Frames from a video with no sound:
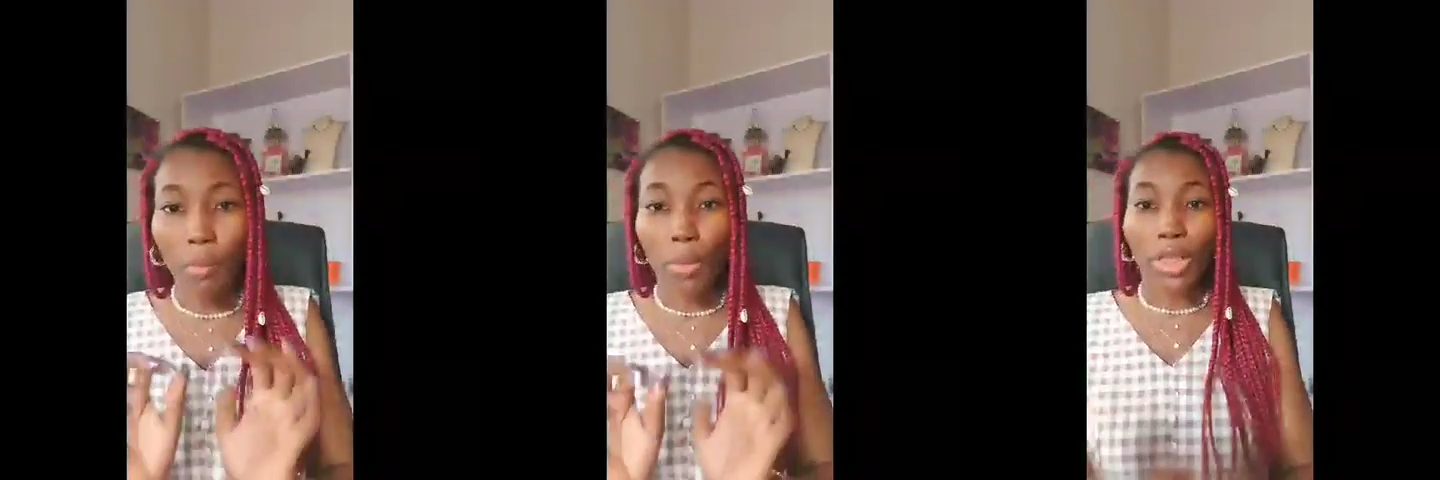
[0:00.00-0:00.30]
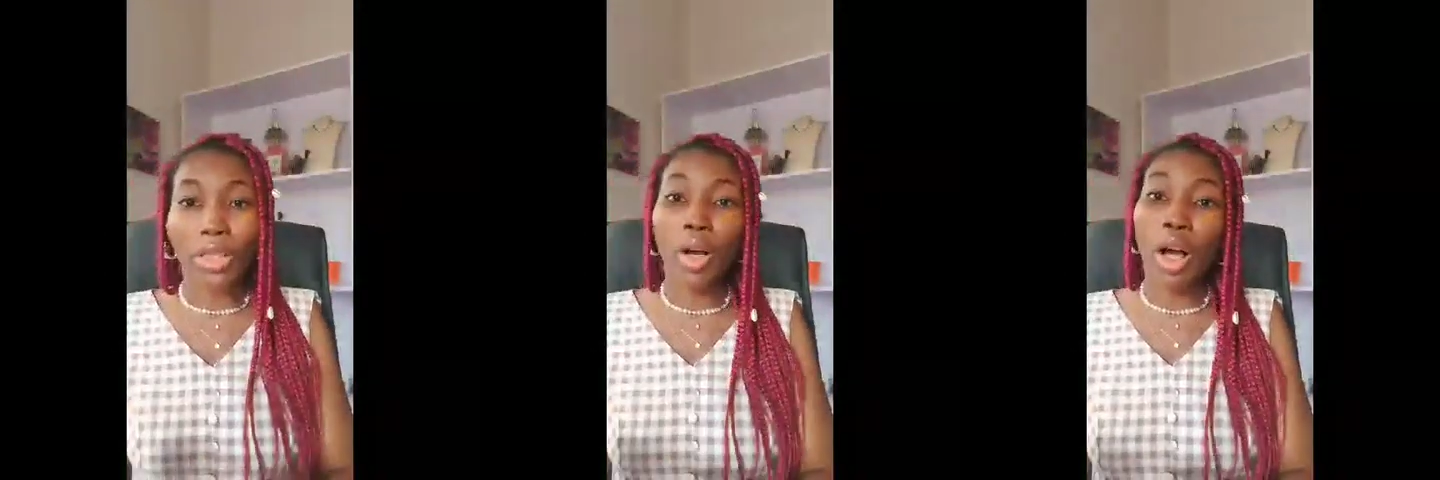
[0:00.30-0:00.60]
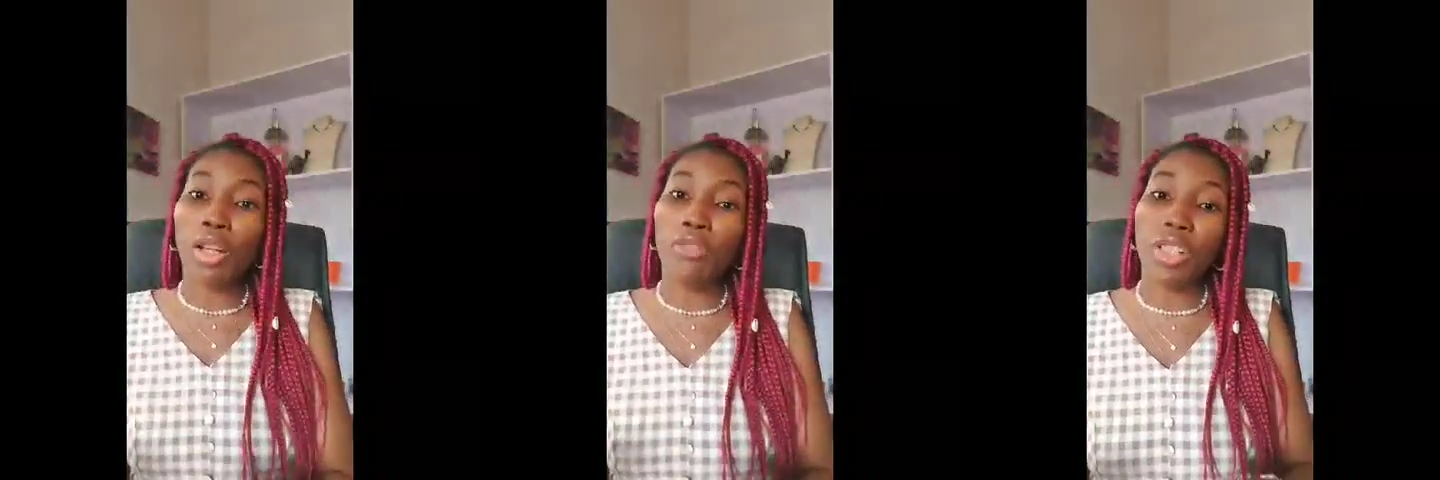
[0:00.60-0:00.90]
But in
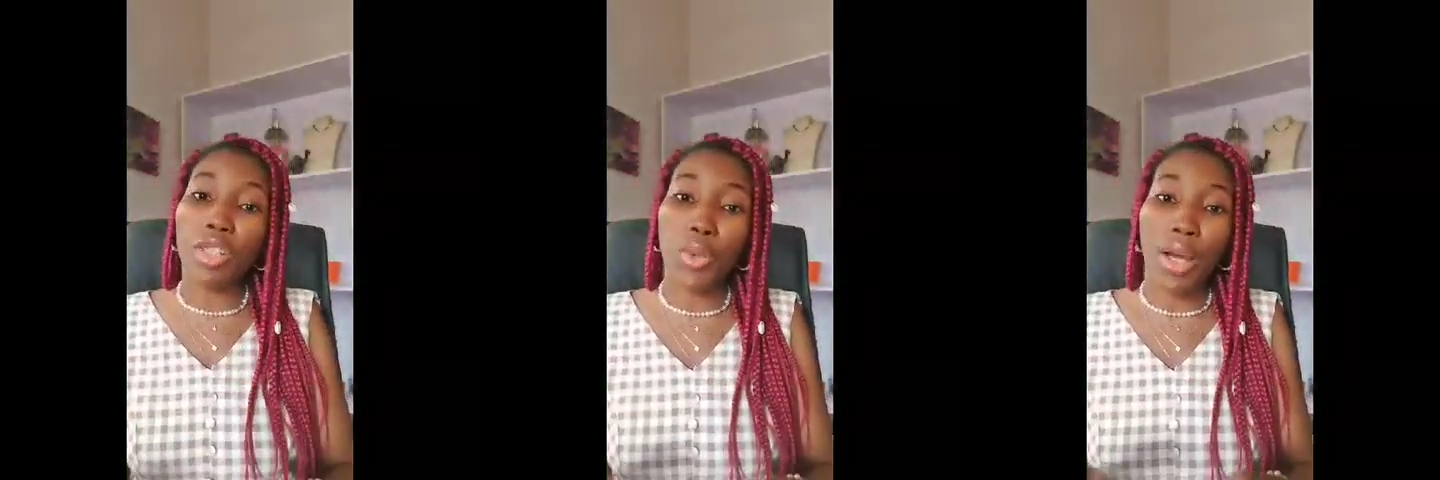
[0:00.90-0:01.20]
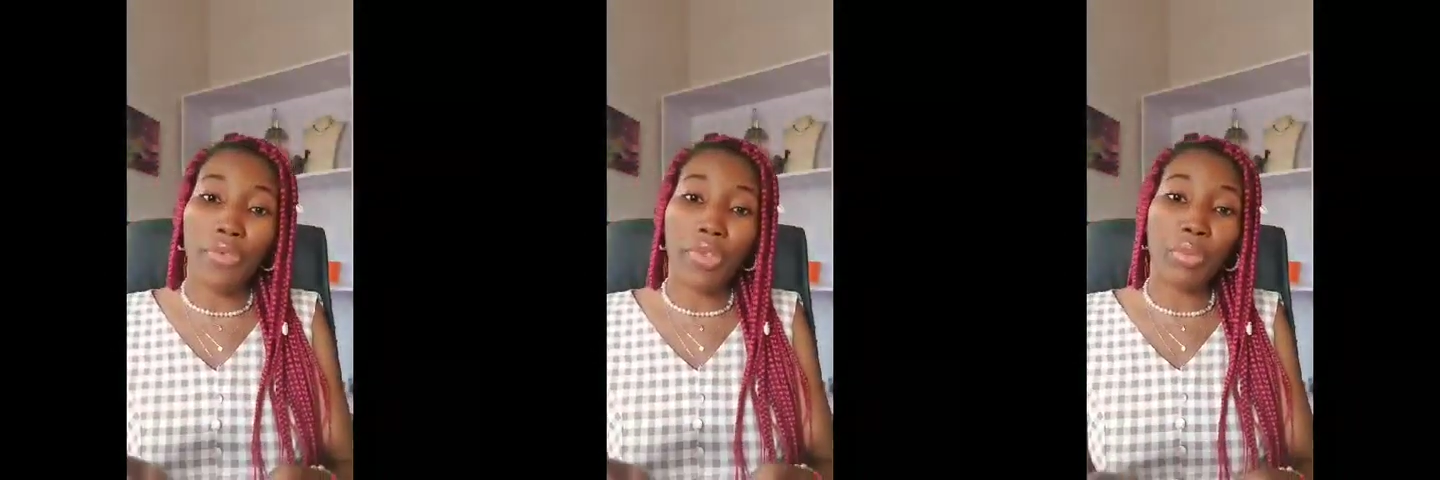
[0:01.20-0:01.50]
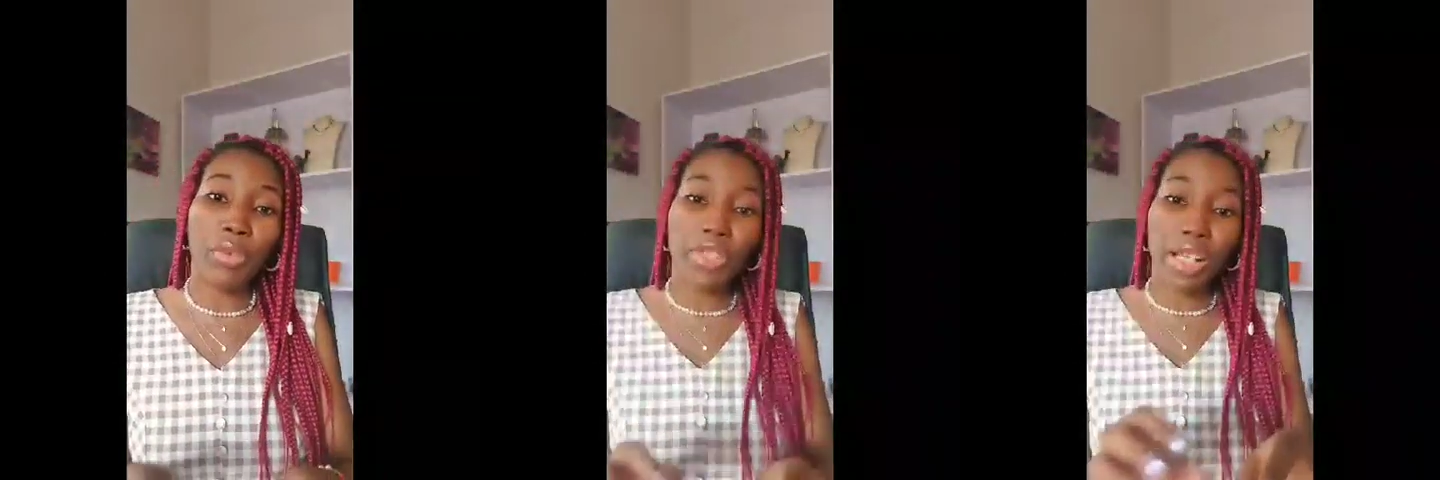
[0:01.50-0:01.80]
all of this, you have
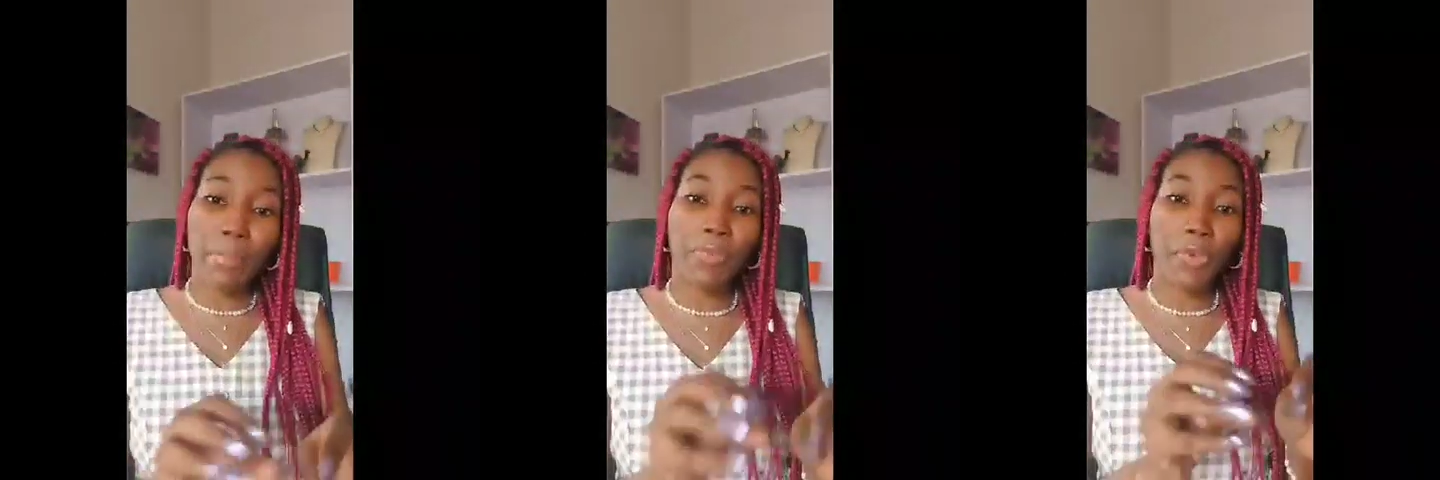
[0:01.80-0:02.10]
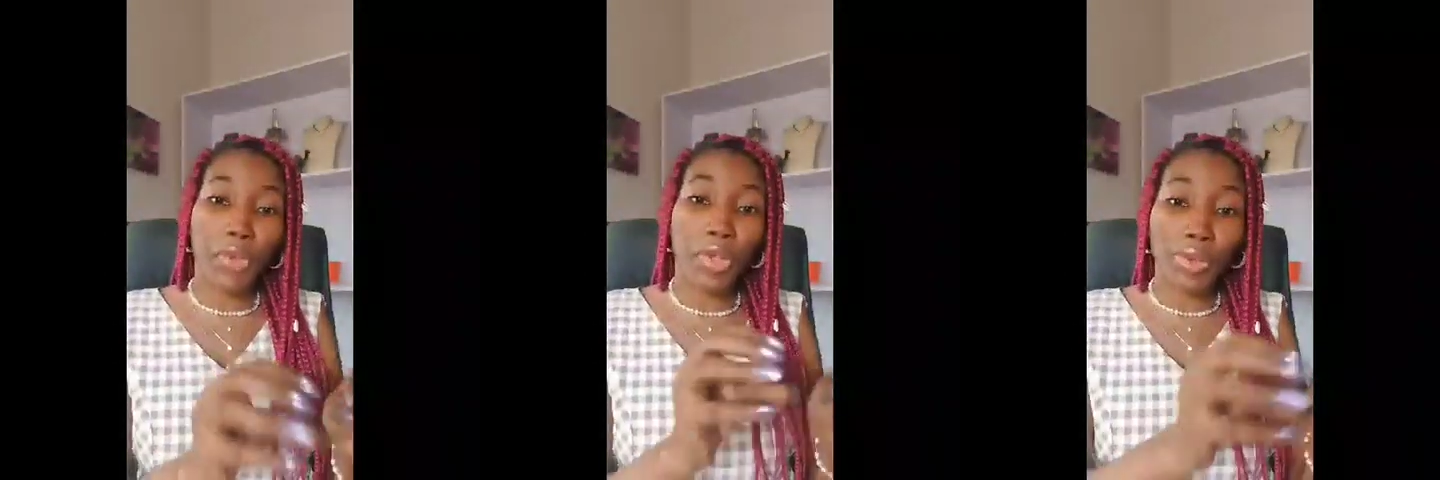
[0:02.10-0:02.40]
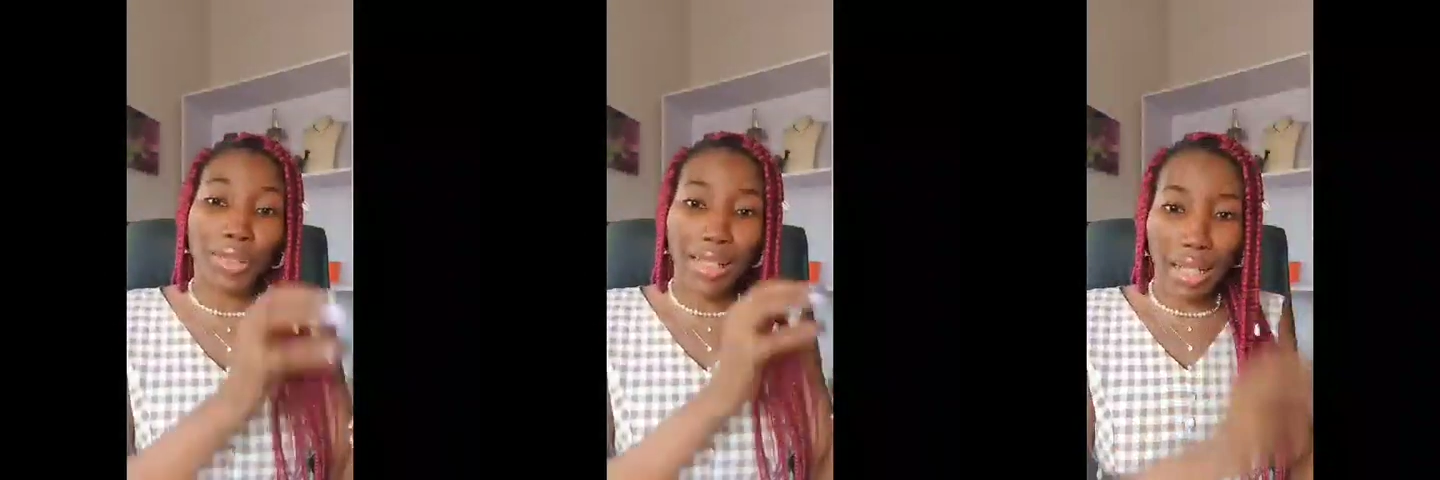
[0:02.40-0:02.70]
removed yam for
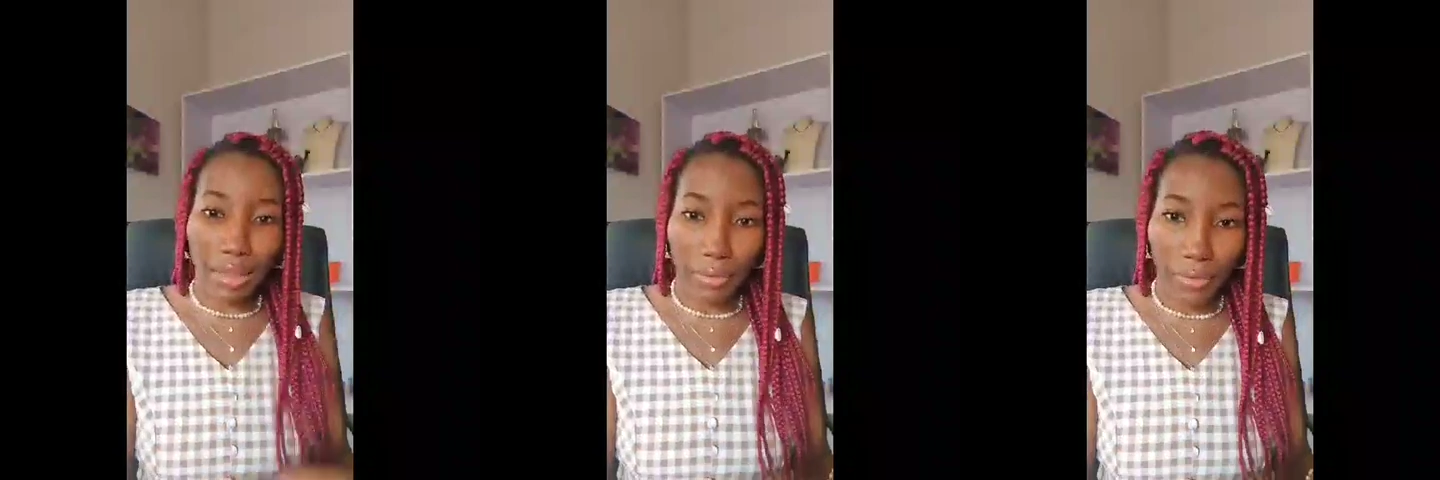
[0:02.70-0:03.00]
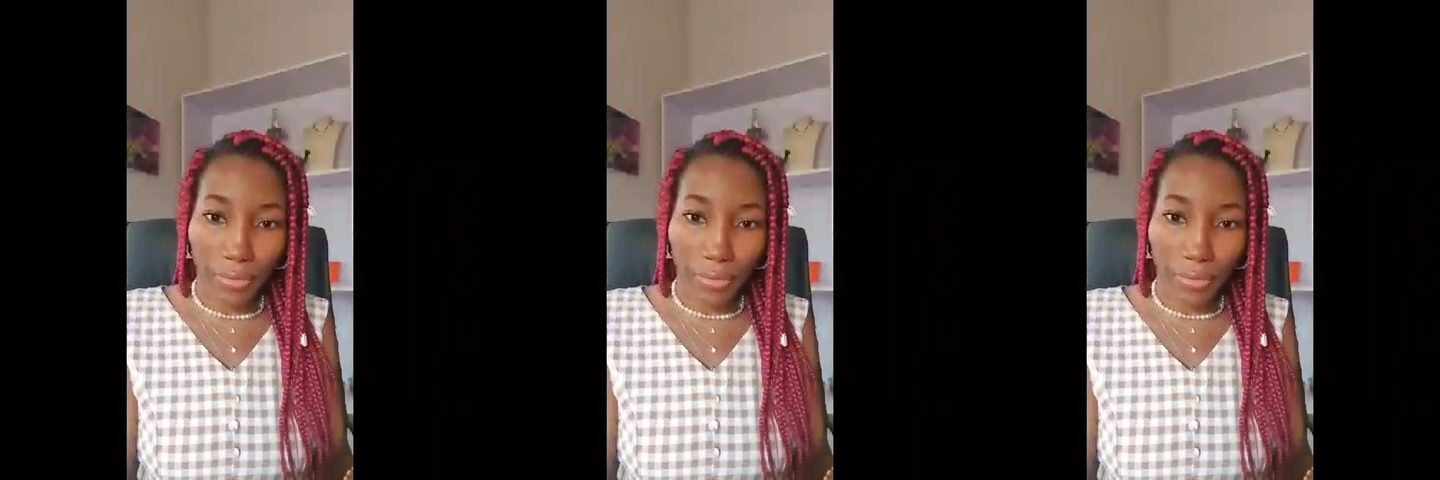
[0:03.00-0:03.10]
yourself,